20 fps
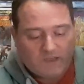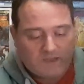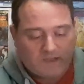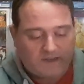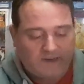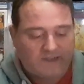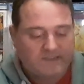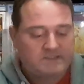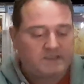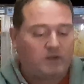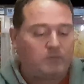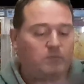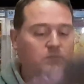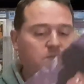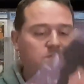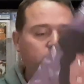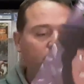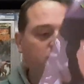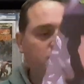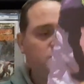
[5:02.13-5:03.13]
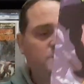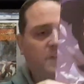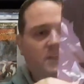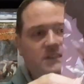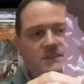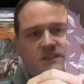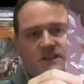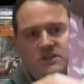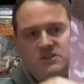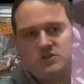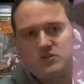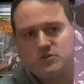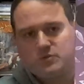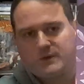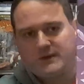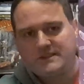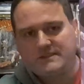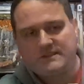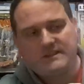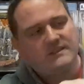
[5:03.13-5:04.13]
Next up is issue
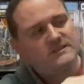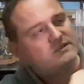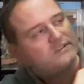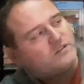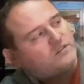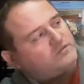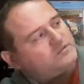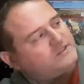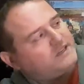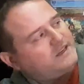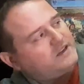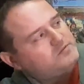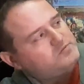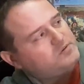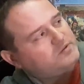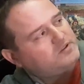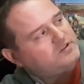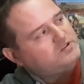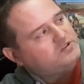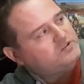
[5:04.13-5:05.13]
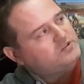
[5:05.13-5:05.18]
26 of Teenage Mutant Ninja